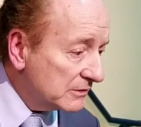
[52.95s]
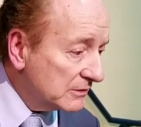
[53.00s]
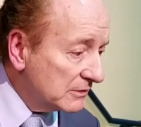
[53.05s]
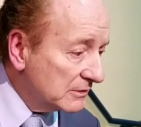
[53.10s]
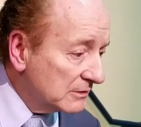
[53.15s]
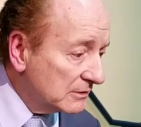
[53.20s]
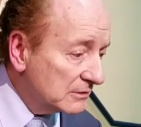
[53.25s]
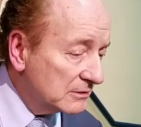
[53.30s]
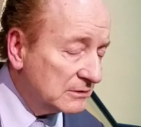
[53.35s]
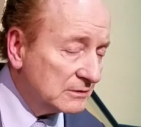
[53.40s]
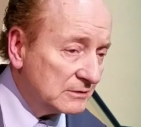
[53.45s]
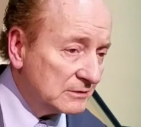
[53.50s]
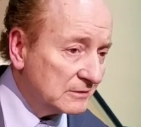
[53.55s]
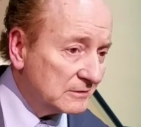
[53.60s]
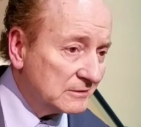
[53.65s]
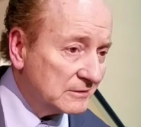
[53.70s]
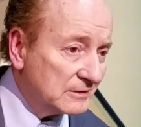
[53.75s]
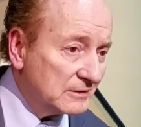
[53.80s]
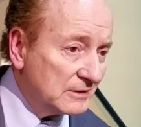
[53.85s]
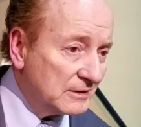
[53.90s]

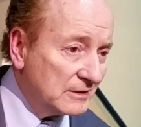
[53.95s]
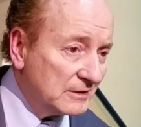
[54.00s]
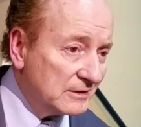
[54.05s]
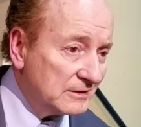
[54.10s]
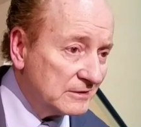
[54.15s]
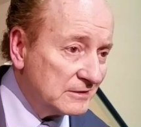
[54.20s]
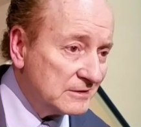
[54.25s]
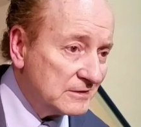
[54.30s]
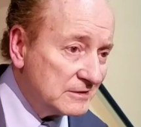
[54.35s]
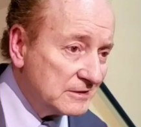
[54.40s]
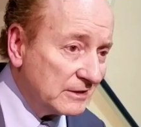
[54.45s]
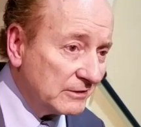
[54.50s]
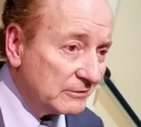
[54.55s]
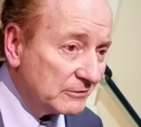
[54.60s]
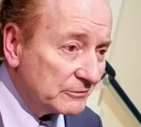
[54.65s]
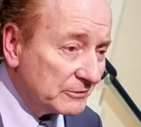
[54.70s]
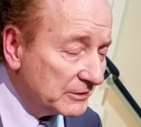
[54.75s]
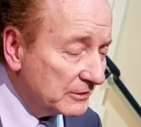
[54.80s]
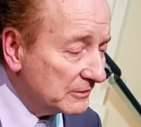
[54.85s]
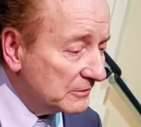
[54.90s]
Mm-hmm. You know,
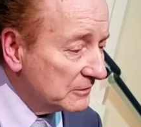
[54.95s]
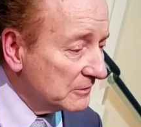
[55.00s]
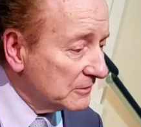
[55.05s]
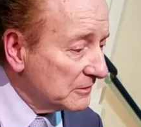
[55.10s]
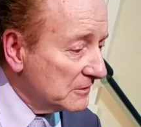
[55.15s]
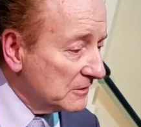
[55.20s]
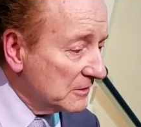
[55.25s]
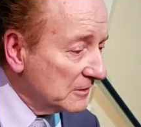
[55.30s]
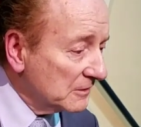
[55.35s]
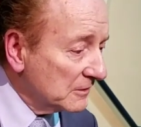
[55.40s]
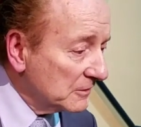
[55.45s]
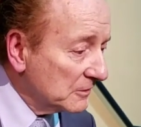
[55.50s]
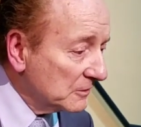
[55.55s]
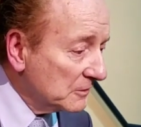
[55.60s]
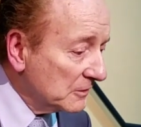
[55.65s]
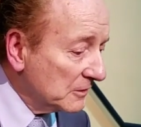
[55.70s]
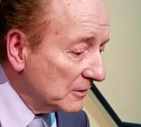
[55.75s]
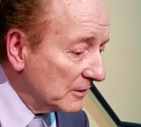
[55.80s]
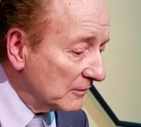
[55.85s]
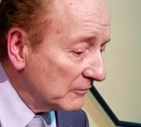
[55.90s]
they're
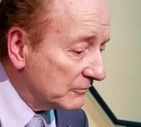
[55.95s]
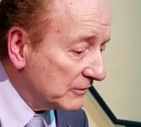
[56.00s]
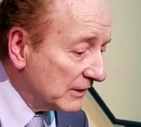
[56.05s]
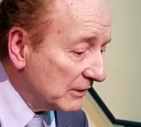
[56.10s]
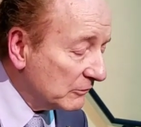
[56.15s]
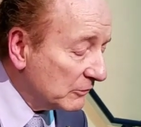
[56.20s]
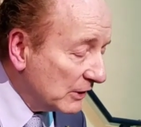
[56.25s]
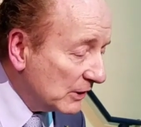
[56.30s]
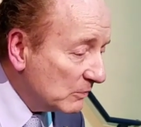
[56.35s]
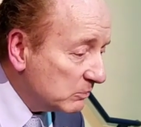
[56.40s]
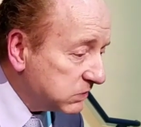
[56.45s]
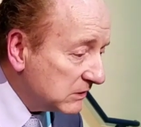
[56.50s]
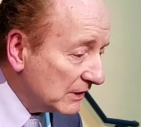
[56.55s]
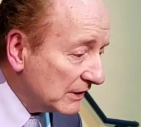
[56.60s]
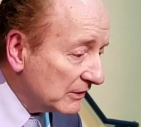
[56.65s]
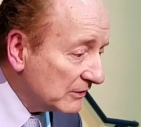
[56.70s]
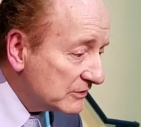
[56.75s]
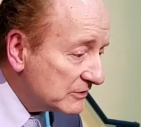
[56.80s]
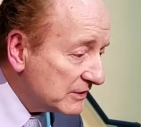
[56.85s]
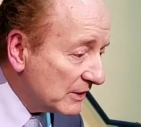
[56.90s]
if they're A
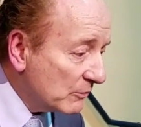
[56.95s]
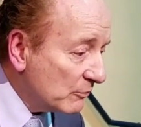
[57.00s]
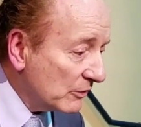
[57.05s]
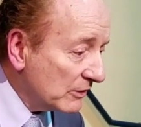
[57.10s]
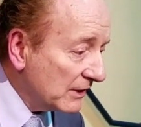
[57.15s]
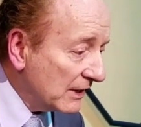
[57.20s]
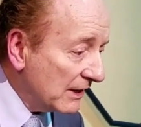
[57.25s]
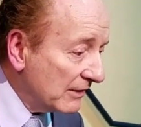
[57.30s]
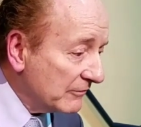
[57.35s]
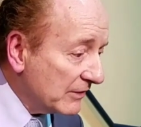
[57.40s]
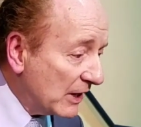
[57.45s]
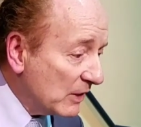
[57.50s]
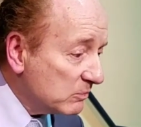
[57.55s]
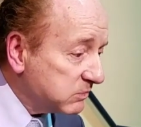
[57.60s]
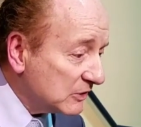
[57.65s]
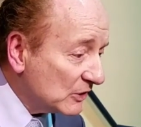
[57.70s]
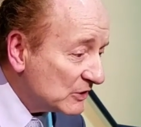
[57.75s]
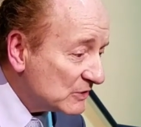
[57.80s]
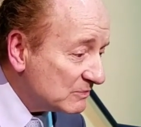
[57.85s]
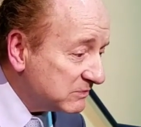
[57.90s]
players, they want to have A
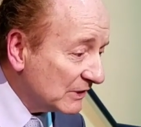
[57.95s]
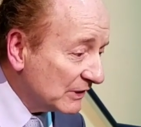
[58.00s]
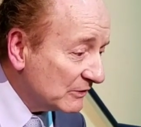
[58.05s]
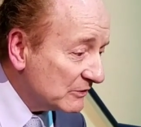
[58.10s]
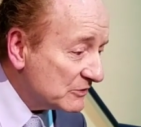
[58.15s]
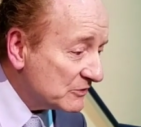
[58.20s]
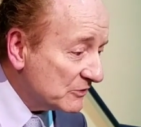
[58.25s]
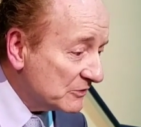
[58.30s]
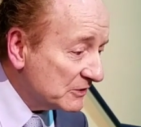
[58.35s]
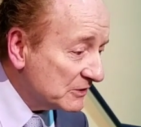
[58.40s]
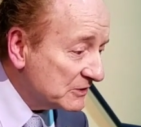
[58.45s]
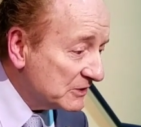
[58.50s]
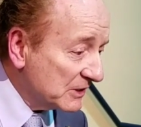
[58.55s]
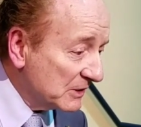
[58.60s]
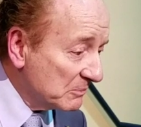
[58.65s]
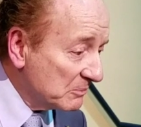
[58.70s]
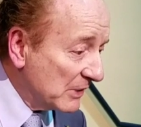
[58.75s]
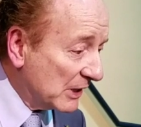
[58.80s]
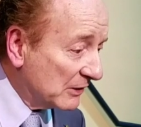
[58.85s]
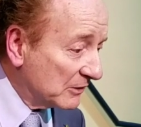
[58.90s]
plus players on the
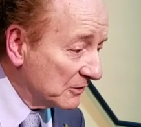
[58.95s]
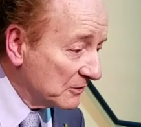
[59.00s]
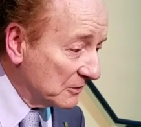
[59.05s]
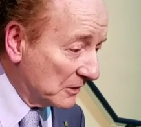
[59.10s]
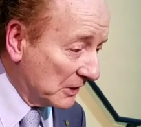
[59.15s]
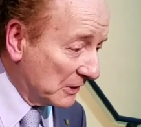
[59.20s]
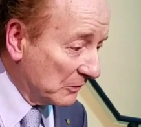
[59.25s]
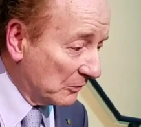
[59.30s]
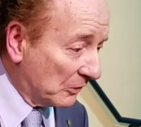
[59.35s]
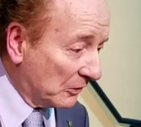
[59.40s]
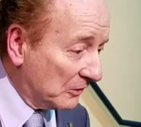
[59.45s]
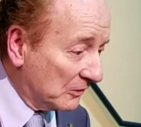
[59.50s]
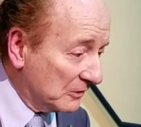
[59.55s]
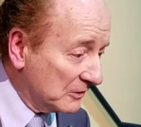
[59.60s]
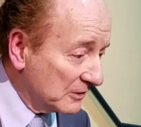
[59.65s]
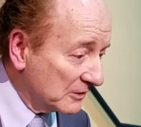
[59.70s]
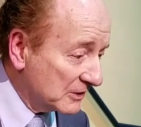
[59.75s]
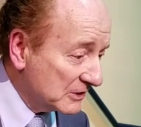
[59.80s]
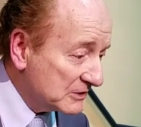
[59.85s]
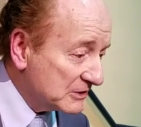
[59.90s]
team better than they are
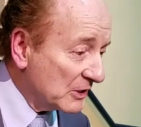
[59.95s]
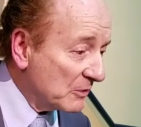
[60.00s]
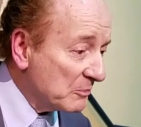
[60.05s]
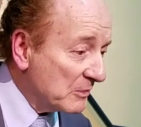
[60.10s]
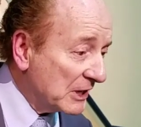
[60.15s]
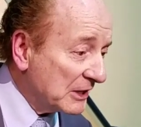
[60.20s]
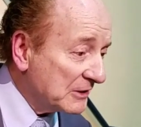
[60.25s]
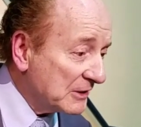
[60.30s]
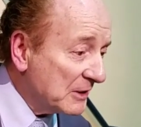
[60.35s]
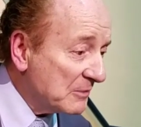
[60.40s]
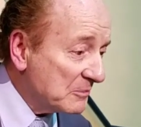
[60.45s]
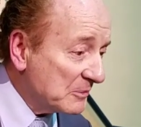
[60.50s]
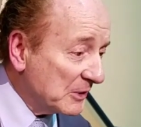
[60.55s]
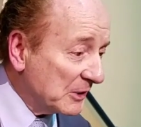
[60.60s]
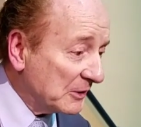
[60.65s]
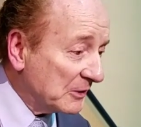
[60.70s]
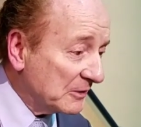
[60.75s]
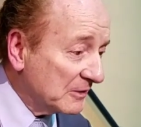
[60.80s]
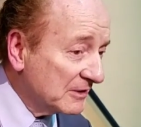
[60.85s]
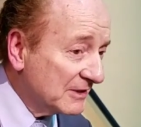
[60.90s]
because mm-hmm. they'll make them
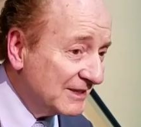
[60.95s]
better.